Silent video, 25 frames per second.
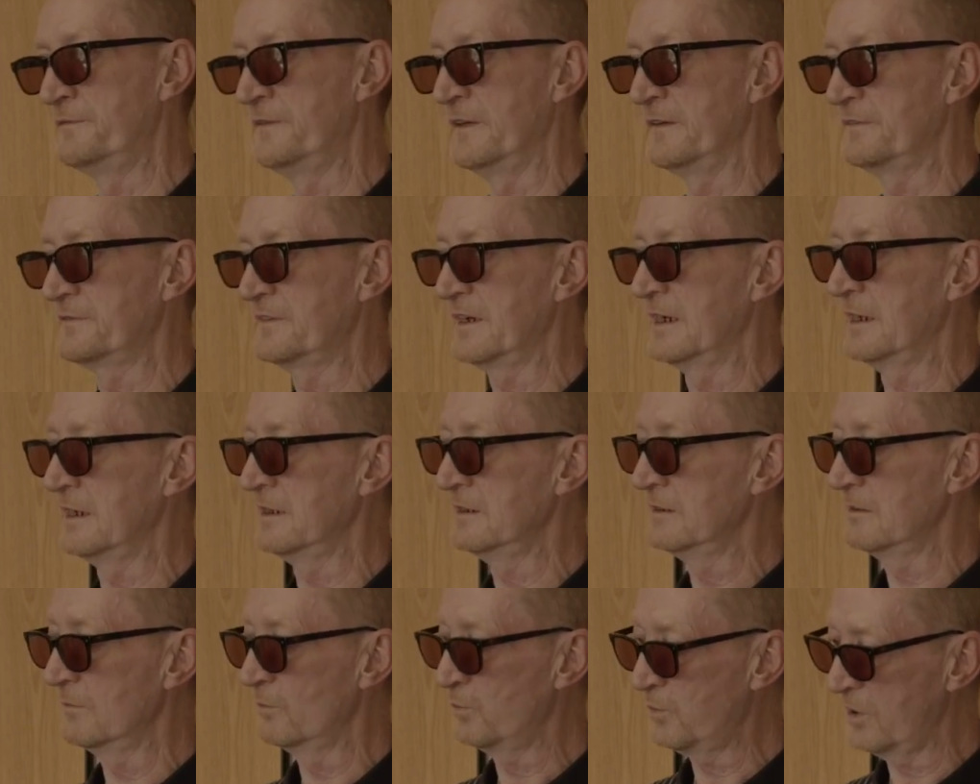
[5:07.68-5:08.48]

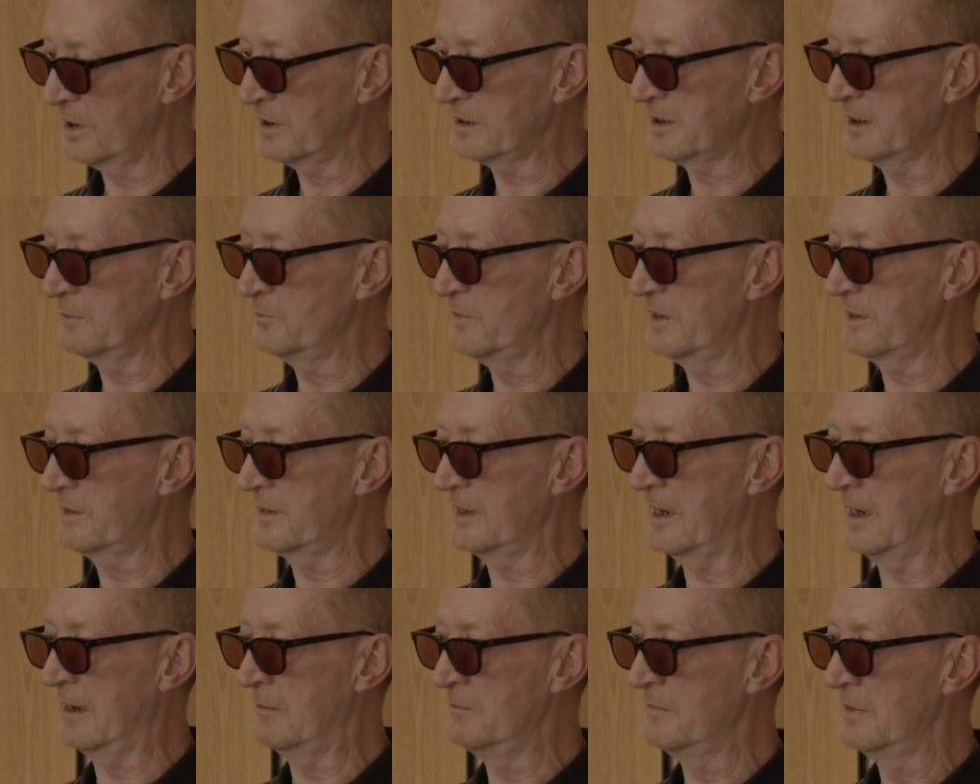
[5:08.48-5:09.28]
15, working with
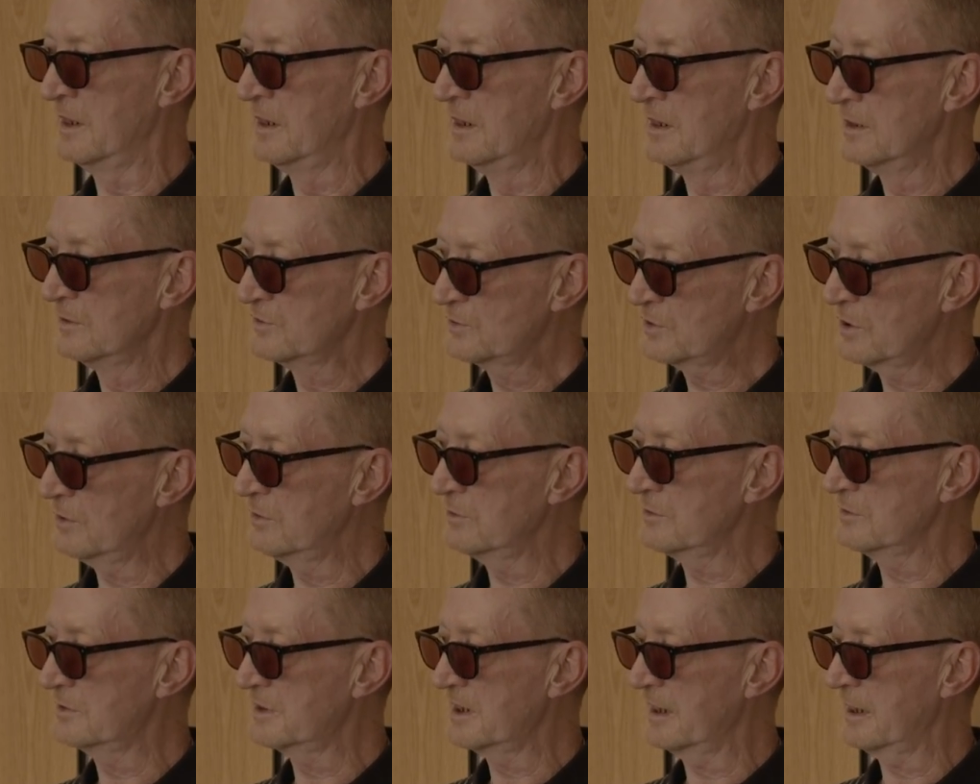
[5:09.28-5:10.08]
them,
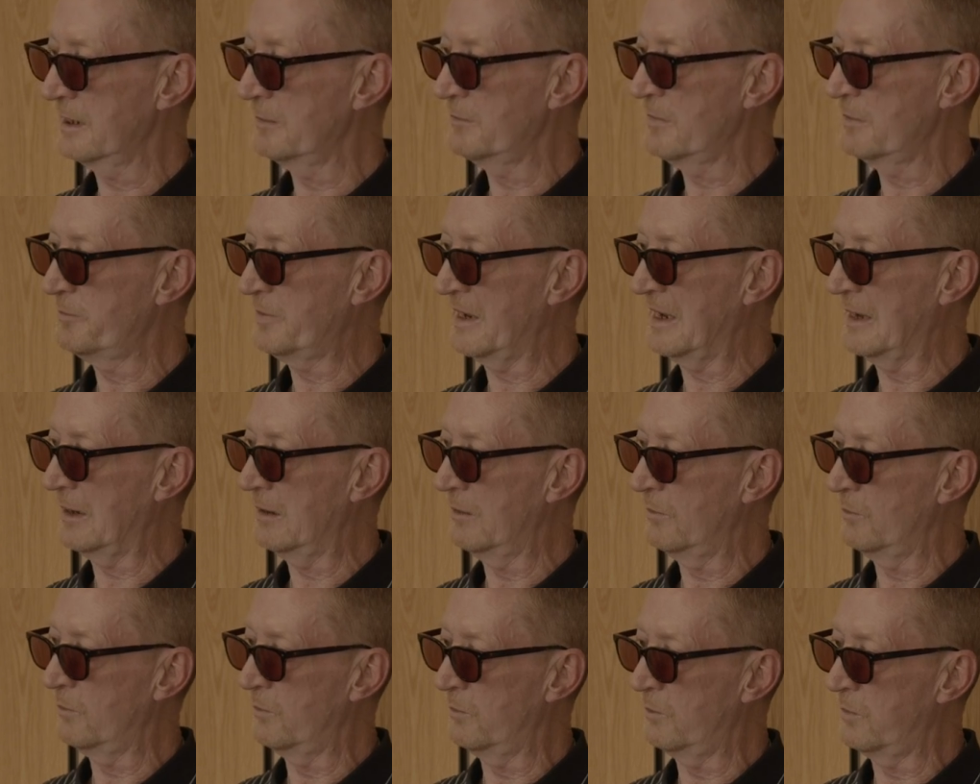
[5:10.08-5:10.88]
talking to them
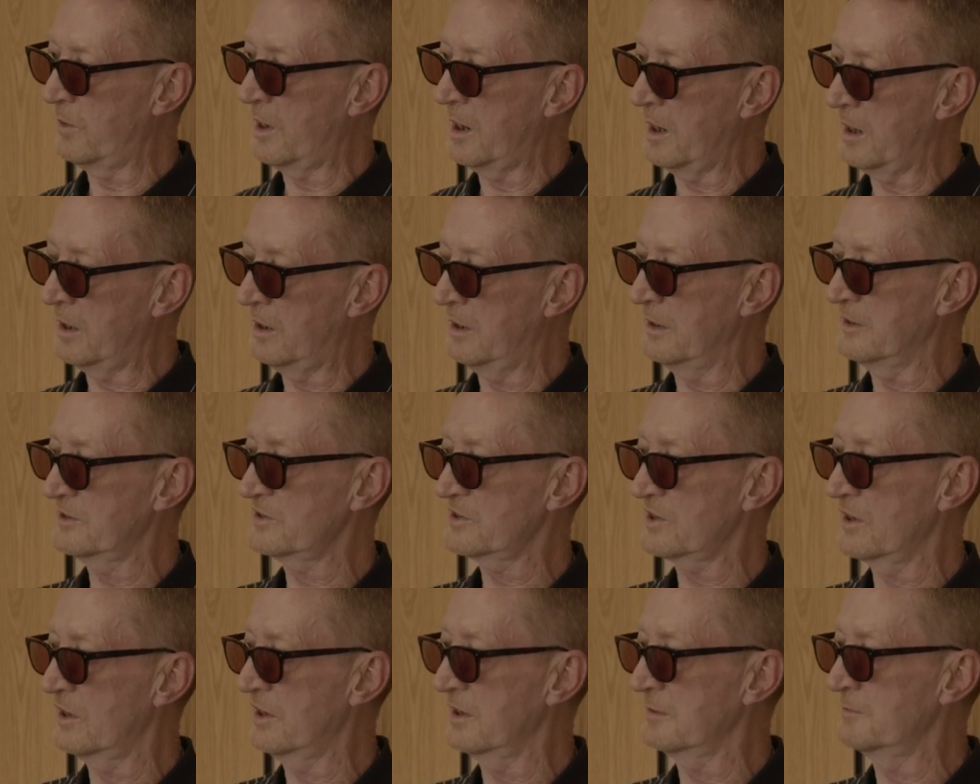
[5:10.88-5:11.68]
about why I
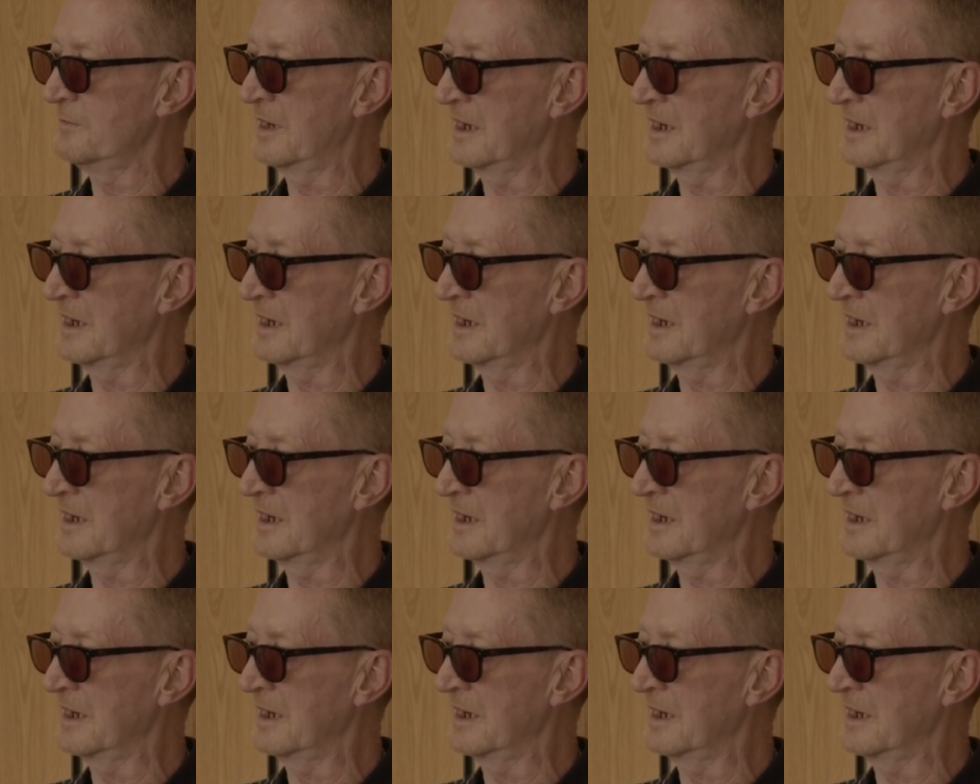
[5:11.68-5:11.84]
started